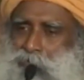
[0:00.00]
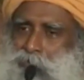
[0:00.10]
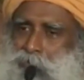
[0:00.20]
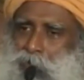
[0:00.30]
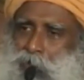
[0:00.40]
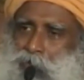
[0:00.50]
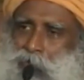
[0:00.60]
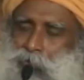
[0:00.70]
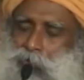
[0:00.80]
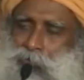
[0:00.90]

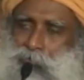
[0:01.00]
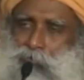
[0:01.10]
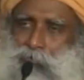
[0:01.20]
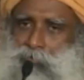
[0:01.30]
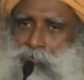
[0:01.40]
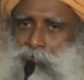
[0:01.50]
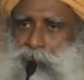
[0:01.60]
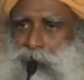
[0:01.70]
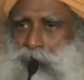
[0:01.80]
[no speech]